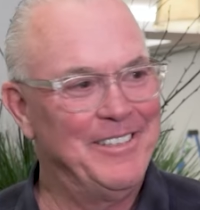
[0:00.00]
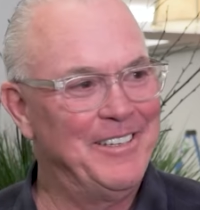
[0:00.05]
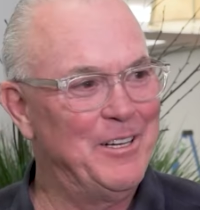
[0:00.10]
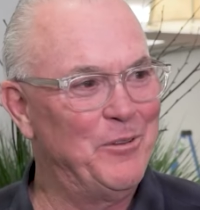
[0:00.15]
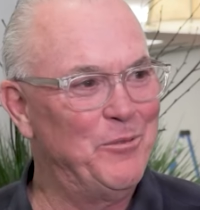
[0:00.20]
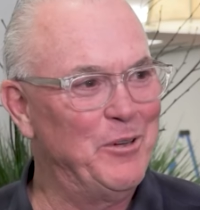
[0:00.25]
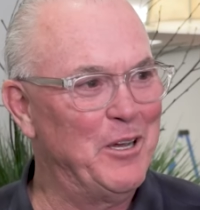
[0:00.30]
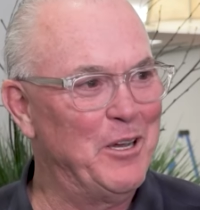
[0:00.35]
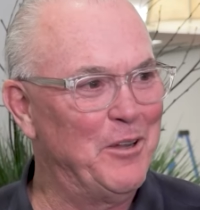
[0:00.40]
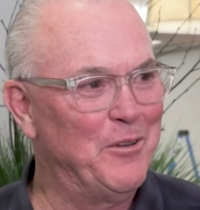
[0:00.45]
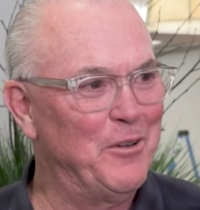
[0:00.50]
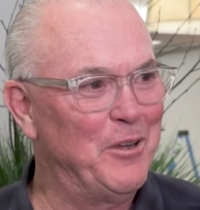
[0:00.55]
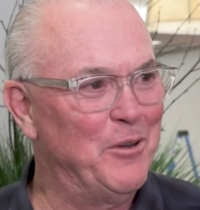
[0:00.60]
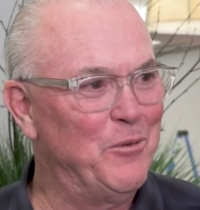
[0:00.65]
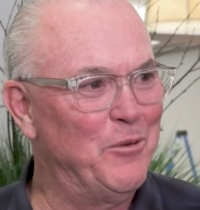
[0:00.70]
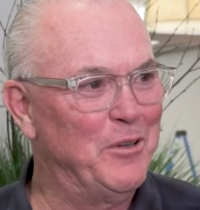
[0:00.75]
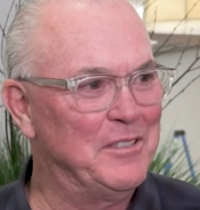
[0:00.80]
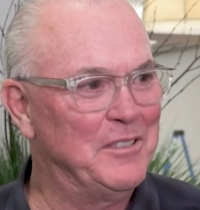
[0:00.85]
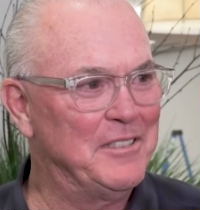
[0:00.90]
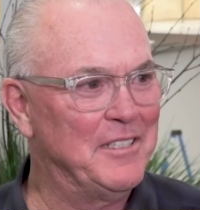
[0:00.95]
uh, we all know
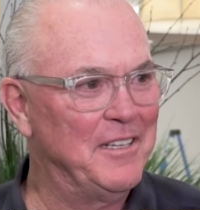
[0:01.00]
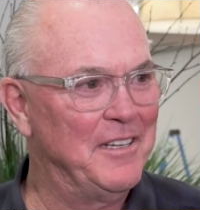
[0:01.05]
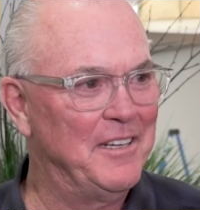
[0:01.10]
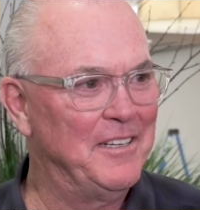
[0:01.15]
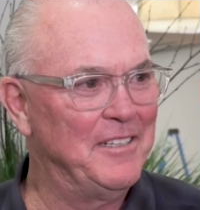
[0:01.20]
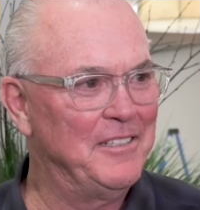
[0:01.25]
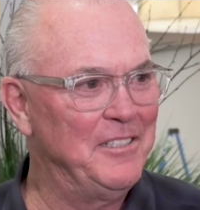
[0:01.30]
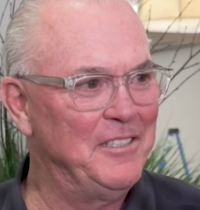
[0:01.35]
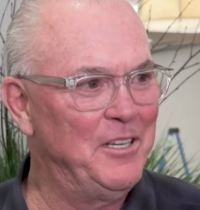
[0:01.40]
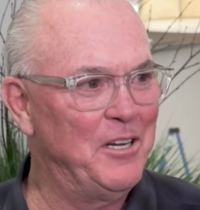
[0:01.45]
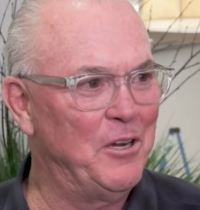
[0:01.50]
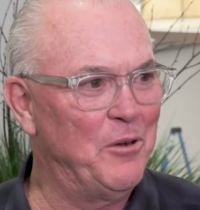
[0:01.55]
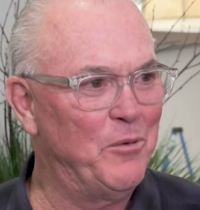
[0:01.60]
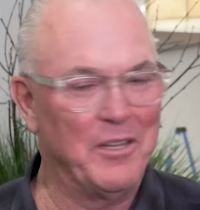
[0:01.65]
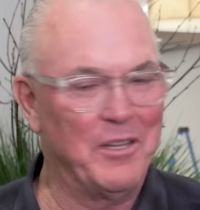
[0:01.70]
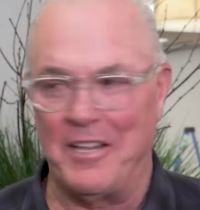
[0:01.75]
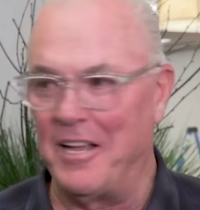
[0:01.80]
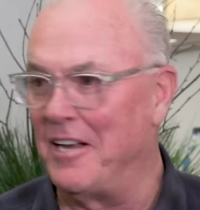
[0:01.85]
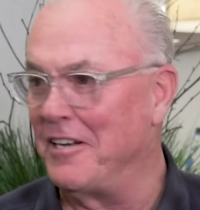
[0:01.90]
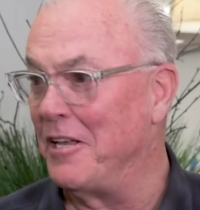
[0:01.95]
what uh, you know
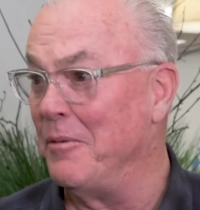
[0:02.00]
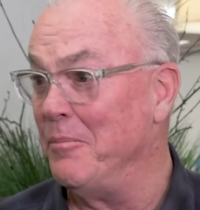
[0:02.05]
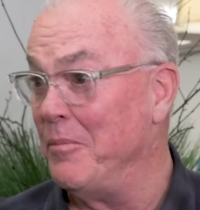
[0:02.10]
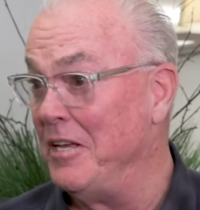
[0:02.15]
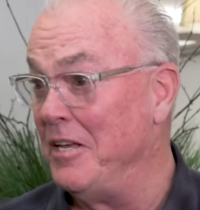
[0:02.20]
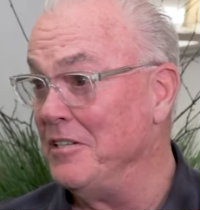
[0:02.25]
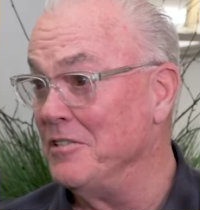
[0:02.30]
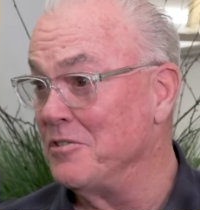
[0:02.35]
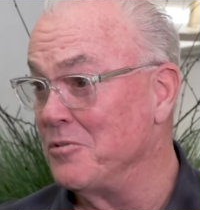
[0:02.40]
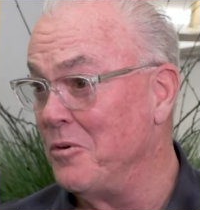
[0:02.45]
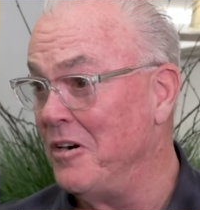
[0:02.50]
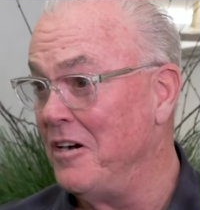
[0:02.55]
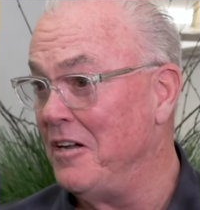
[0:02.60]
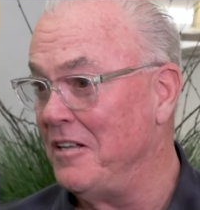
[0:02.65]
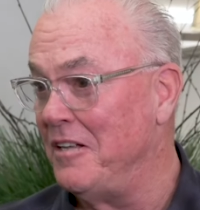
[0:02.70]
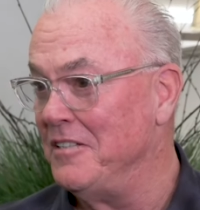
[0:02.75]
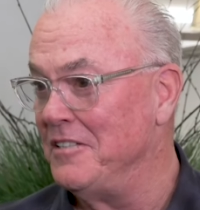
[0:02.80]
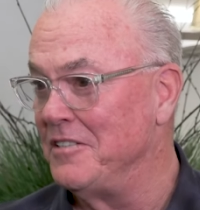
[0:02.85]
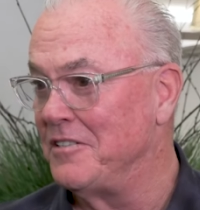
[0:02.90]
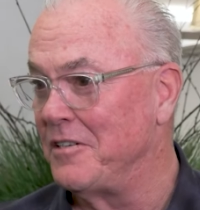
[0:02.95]
what that can mean as
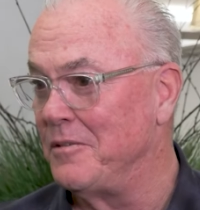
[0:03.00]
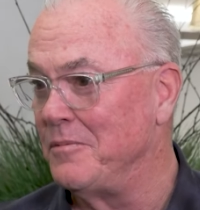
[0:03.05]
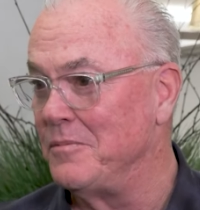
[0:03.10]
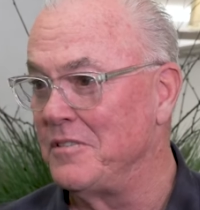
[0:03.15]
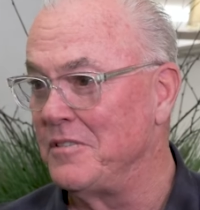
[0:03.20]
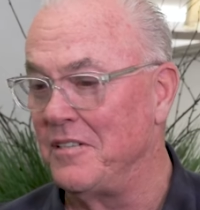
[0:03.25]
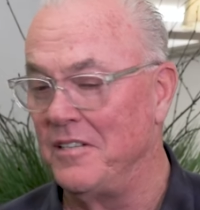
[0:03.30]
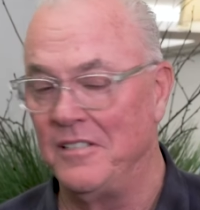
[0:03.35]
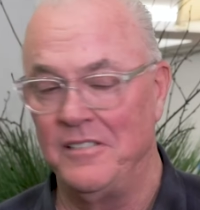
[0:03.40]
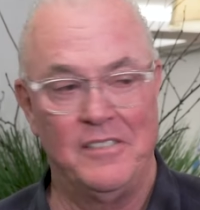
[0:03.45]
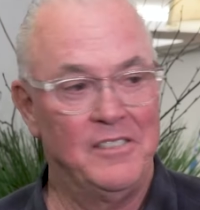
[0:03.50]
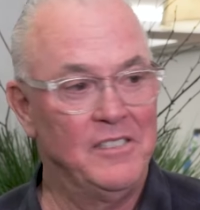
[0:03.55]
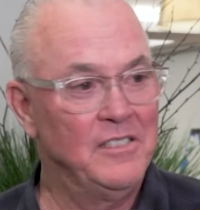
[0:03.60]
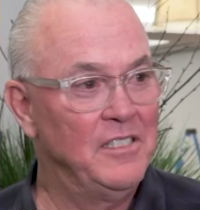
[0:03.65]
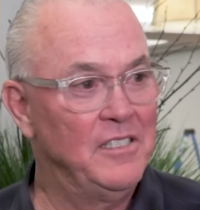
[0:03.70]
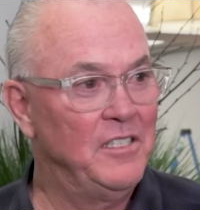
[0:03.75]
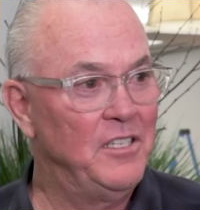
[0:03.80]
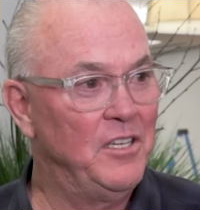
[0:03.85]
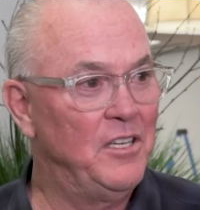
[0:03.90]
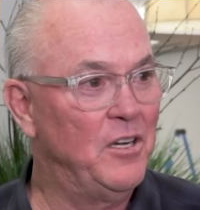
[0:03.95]
well in terms of
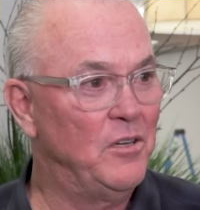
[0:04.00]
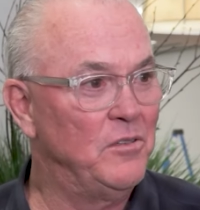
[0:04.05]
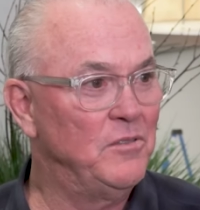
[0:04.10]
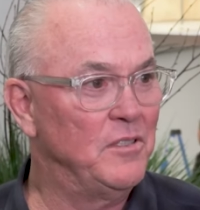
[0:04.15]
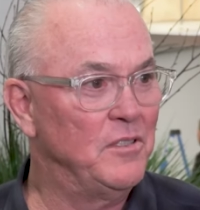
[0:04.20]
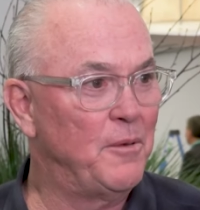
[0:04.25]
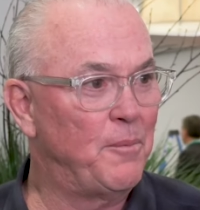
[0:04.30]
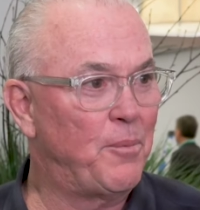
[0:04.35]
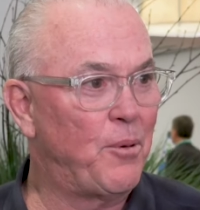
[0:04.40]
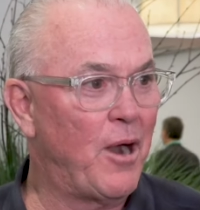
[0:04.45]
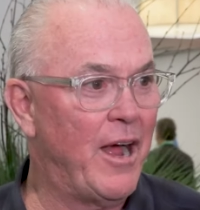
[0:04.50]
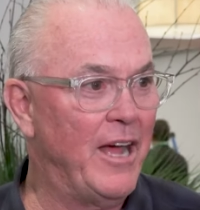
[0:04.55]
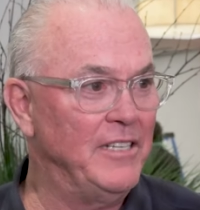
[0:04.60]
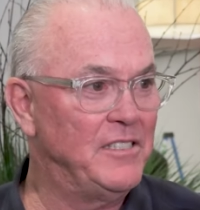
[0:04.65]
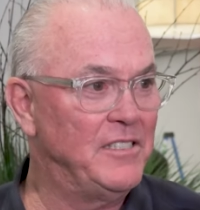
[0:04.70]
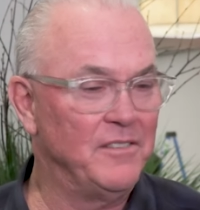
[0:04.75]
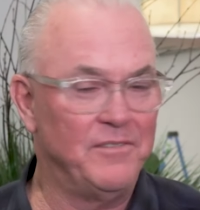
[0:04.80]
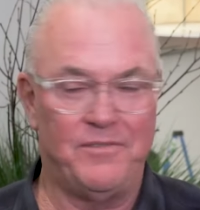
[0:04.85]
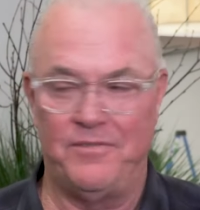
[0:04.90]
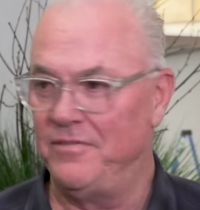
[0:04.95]
you know the
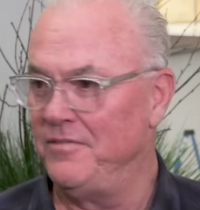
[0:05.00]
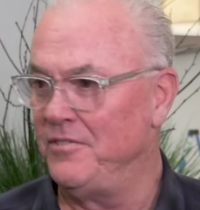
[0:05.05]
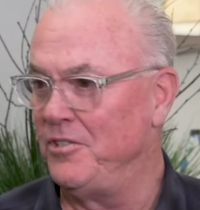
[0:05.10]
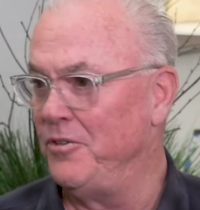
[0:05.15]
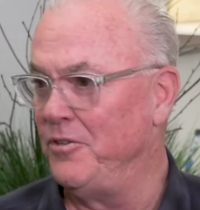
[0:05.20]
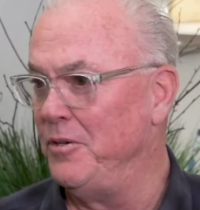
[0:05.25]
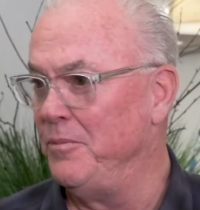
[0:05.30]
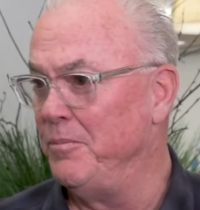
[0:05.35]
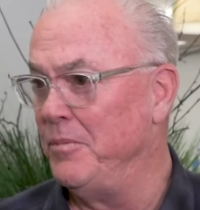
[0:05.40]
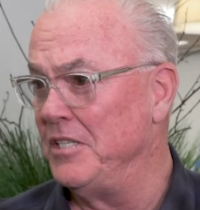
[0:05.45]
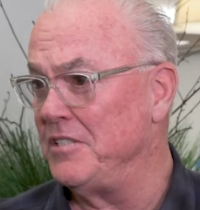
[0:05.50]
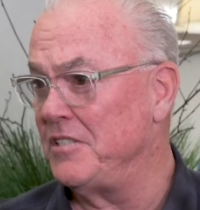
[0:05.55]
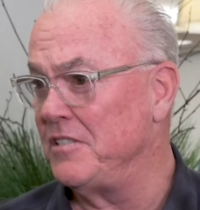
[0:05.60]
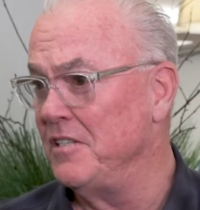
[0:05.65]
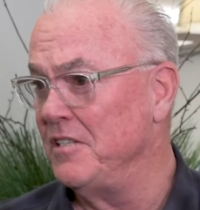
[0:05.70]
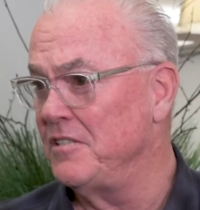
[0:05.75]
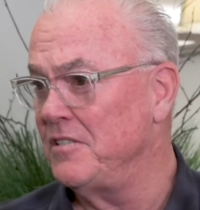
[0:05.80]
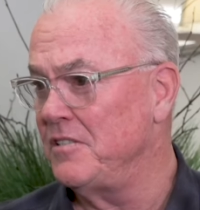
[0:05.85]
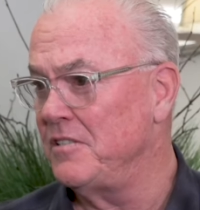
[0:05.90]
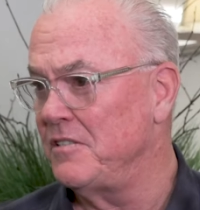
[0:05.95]
price of doing
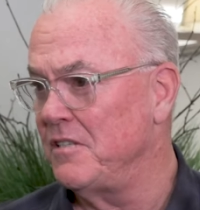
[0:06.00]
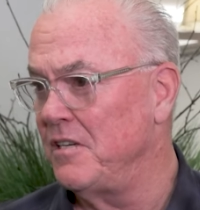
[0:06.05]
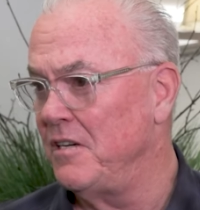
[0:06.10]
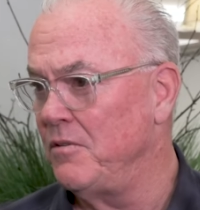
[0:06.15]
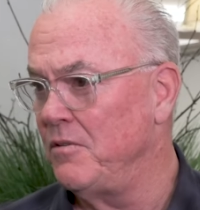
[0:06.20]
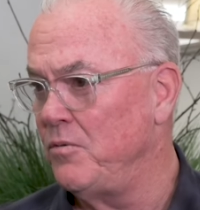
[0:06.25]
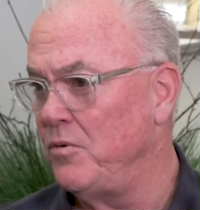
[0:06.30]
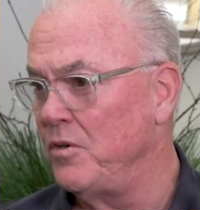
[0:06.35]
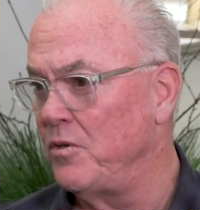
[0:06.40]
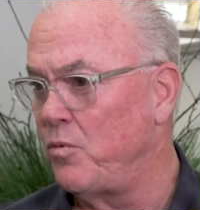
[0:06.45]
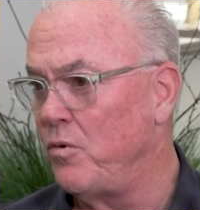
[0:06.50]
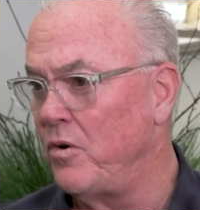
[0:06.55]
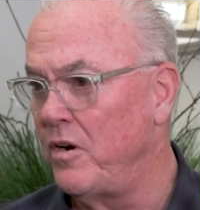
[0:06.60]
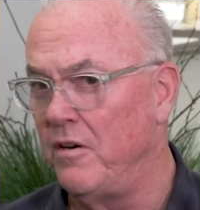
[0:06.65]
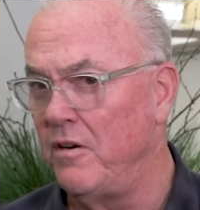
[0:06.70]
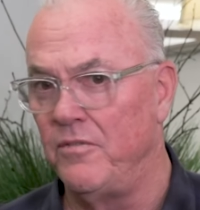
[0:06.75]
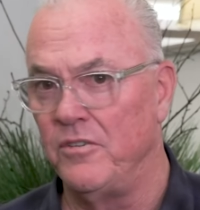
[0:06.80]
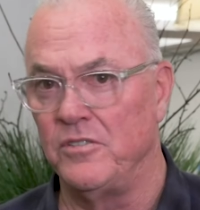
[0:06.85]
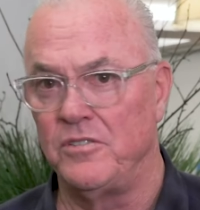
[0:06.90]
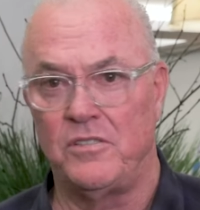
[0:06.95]
business uh, with
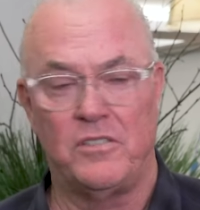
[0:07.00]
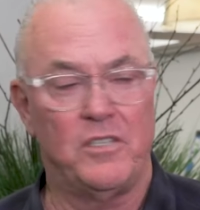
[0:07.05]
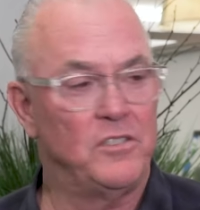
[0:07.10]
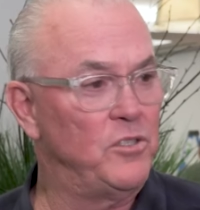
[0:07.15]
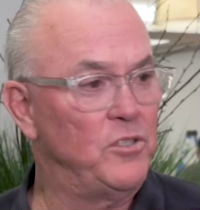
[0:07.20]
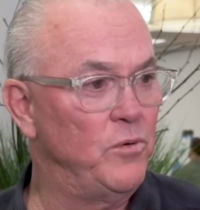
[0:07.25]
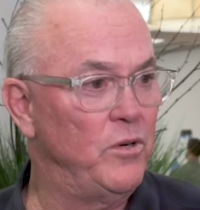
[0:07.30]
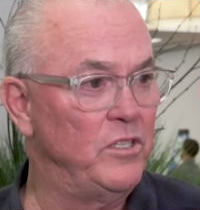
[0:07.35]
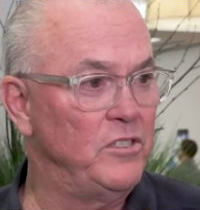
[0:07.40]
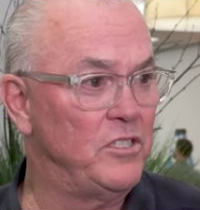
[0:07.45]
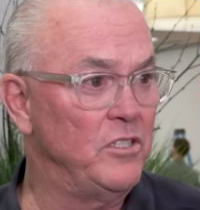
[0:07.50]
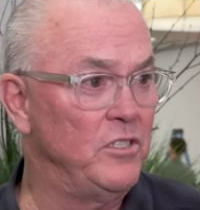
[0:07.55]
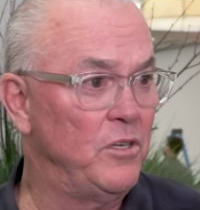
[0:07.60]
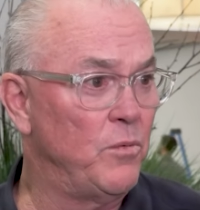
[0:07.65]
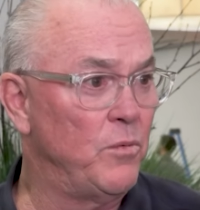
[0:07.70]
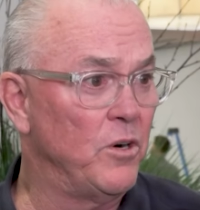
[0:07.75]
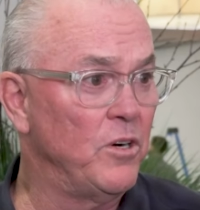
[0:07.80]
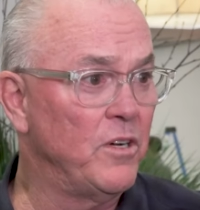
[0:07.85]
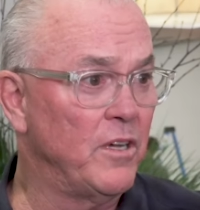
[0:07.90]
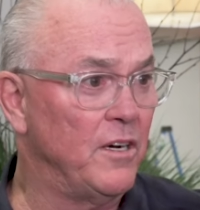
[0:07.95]
whatever situation you're
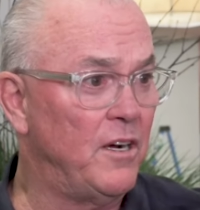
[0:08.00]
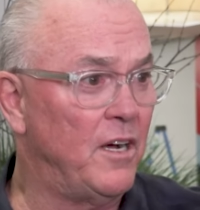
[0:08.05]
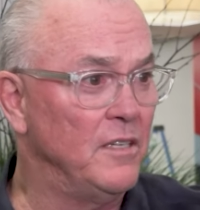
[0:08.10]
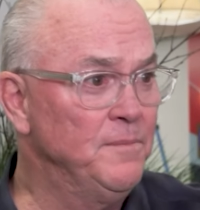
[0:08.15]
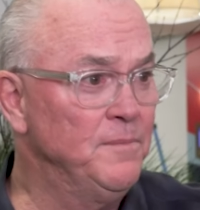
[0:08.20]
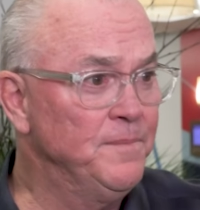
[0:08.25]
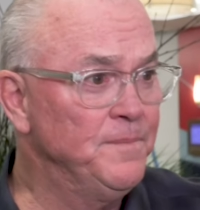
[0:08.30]
working on.